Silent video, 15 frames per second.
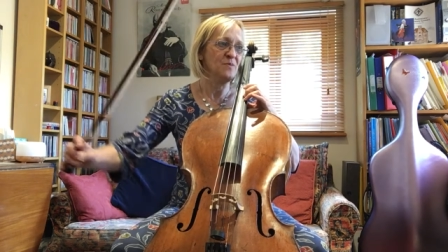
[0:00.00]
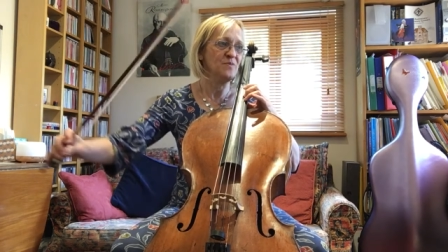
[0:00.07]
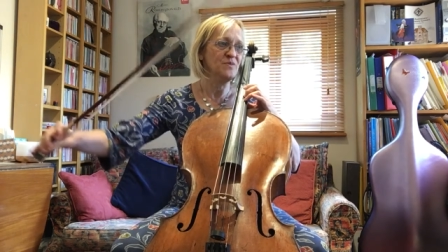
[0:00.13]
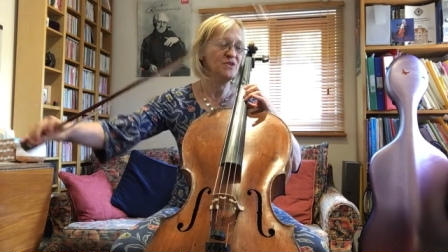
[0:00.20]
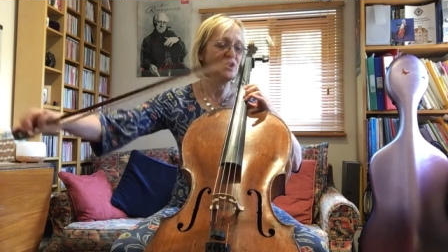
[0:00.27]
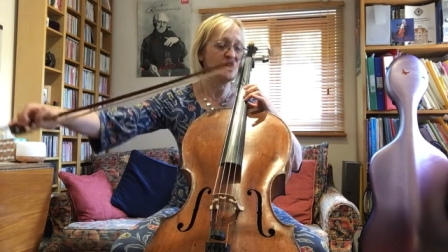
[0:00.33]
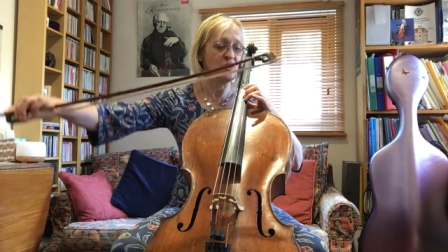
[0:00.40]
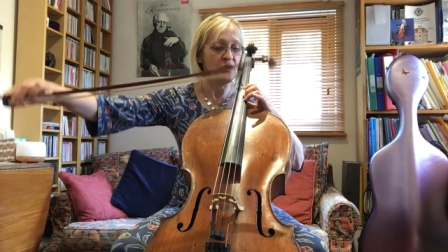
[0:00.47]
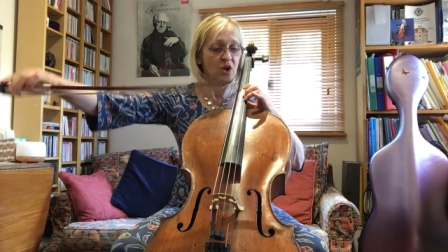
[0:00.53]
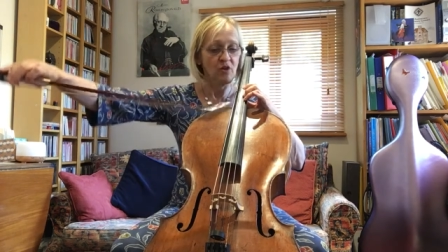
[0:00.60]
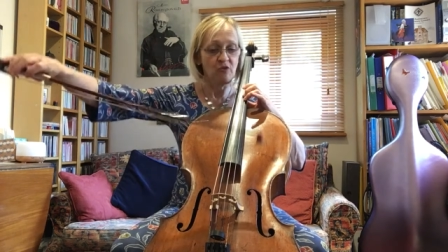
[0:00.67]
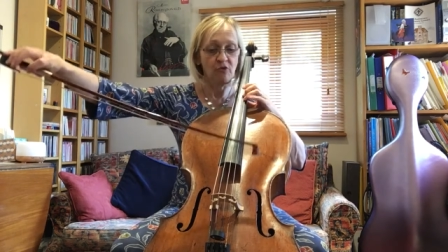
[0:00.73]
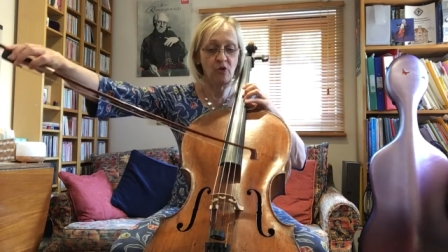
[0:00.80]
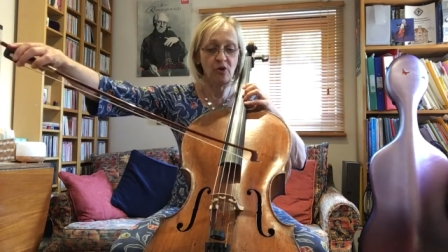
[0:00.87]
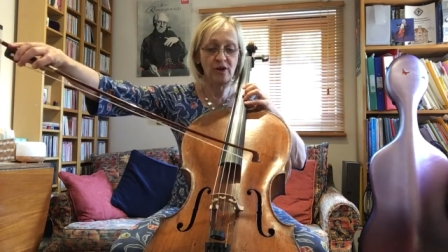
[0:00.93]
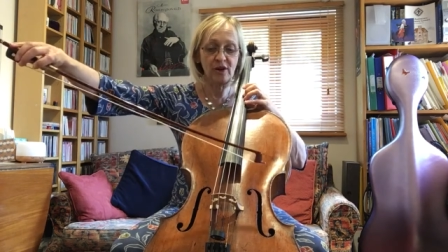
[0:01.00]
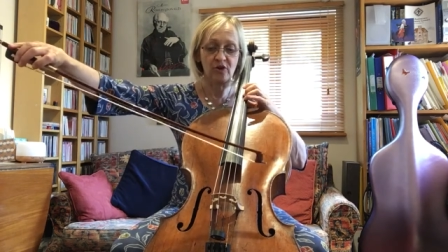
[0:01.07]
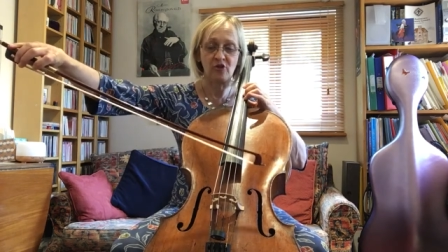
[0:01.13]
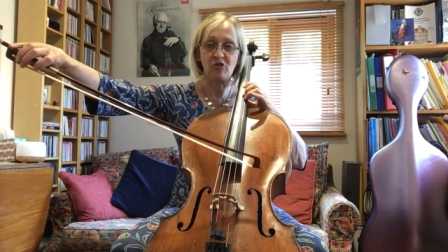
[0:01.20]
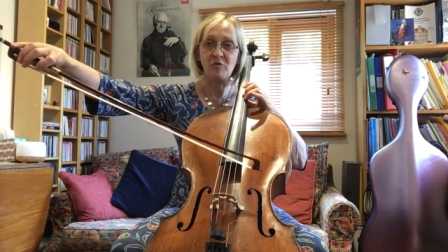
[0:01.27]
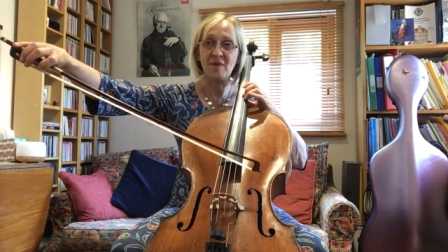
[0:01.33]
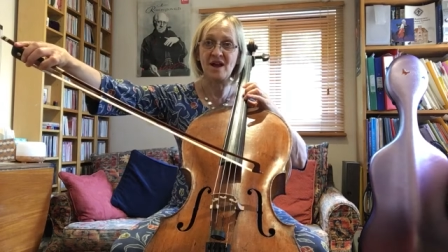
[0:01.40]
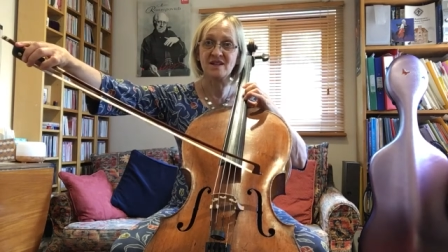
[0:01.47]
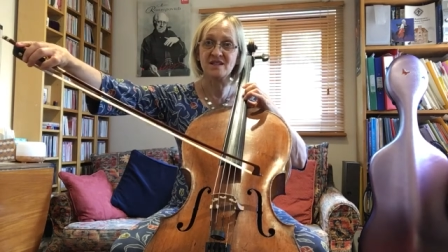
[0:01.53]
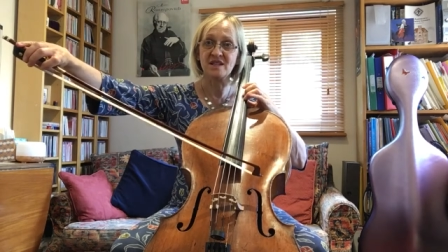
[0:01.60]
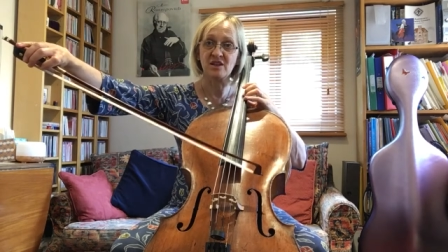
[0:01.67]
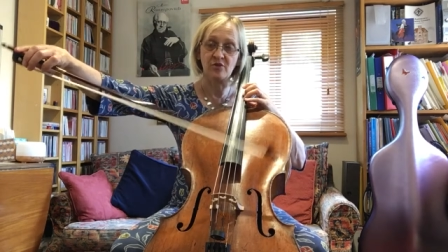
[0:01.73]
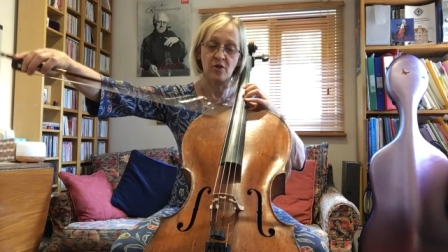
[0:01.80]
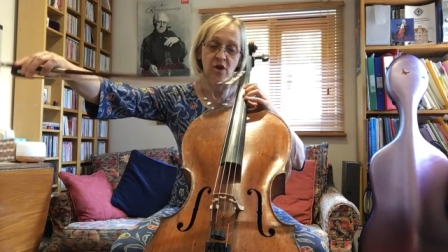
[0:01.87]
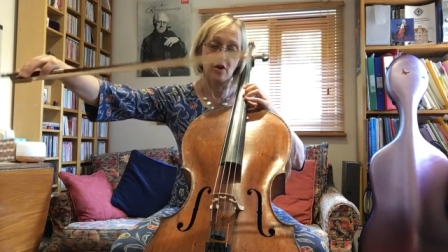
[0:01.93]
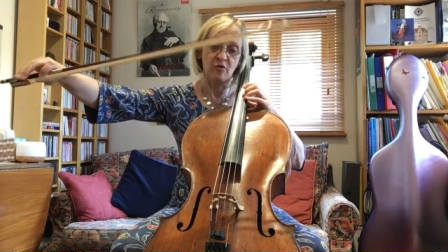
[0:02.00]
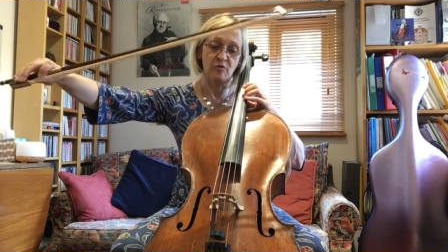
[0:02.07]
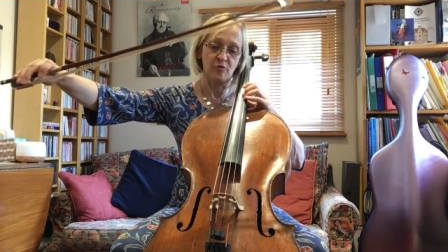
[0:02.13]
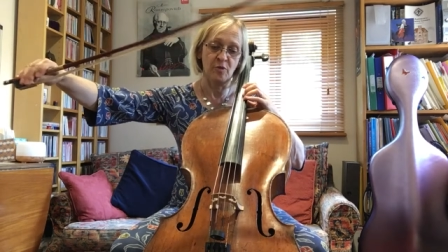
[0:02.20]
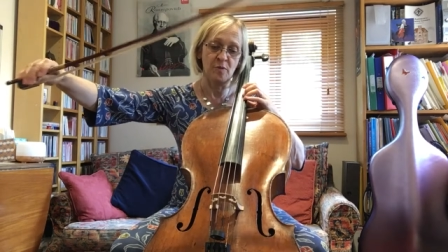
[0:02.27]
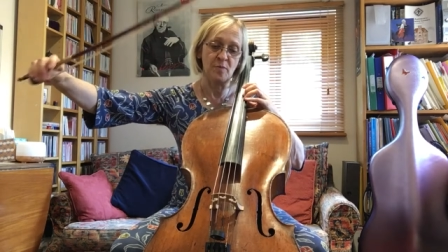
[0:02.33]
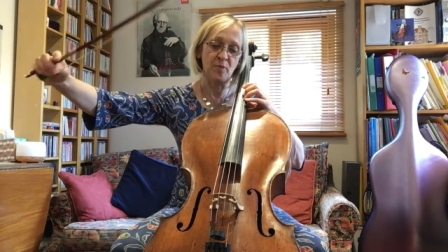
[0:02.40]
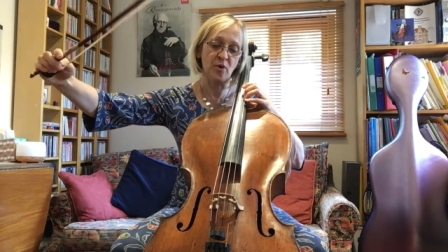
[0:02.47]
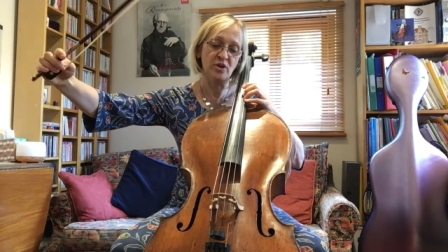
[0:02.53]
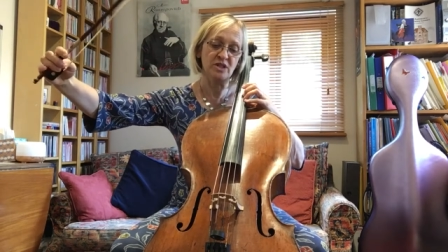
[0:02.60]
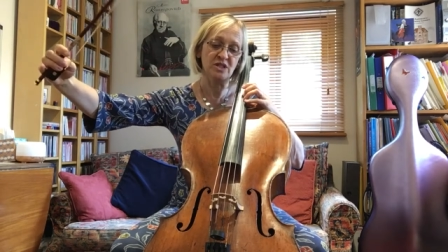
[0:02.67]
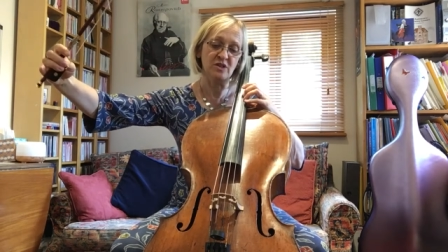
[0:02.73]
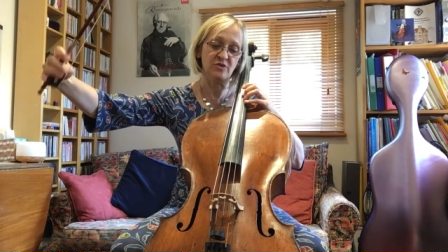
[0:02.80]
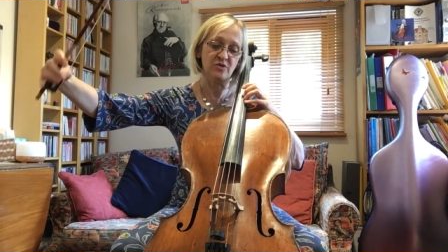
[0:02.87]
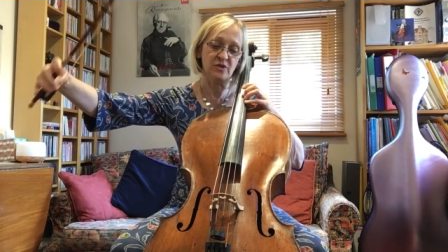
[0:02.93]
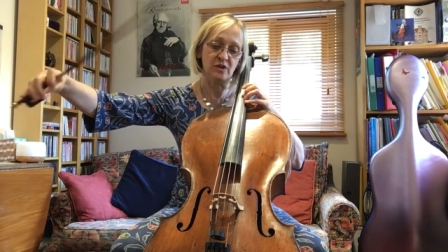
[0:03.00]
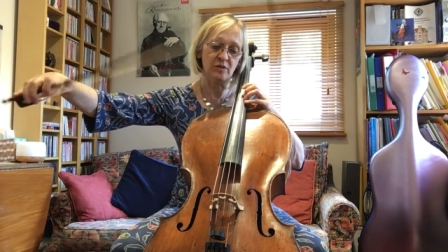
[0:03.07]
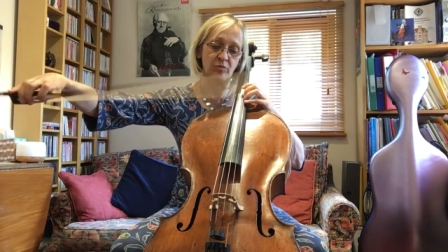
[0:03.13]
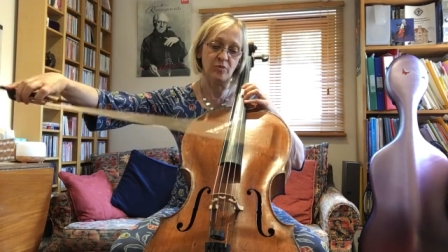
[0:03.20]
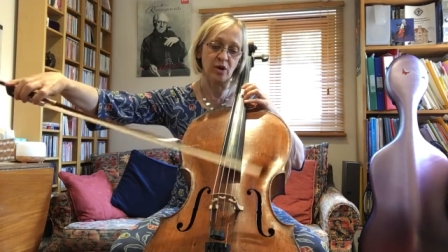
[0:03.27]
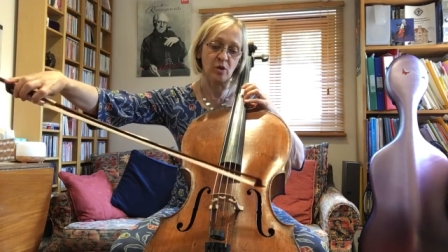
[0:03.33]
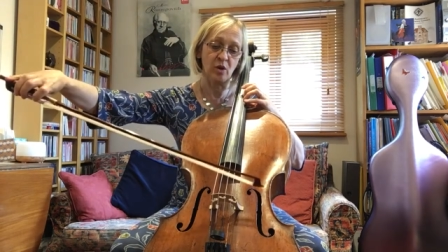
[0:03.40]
So falling on a chromatic from the point of the bow.